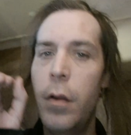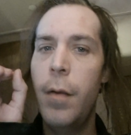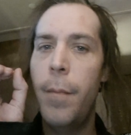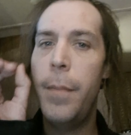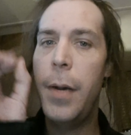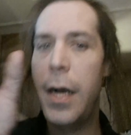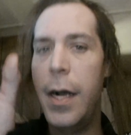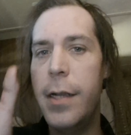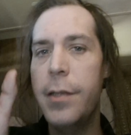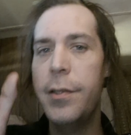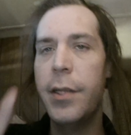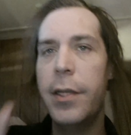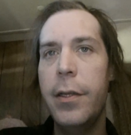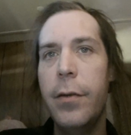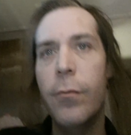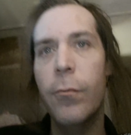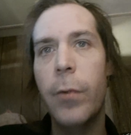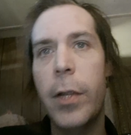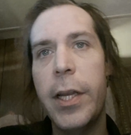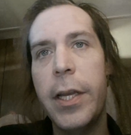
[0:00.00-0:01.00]
pause it
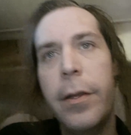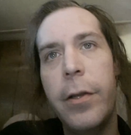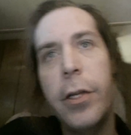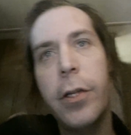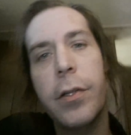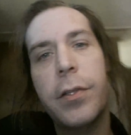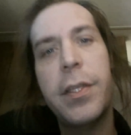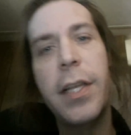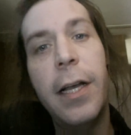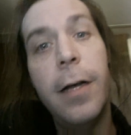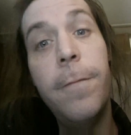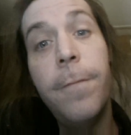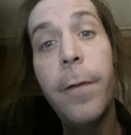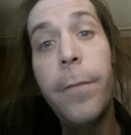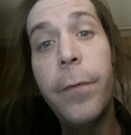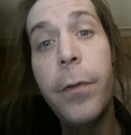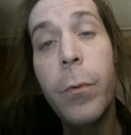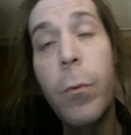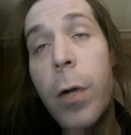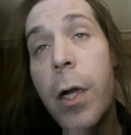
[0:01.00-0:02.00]
and read it yourself
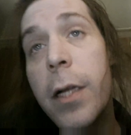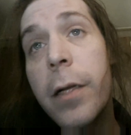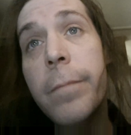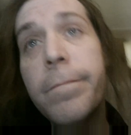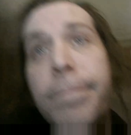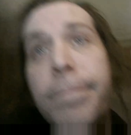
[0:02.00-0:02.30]
if you want.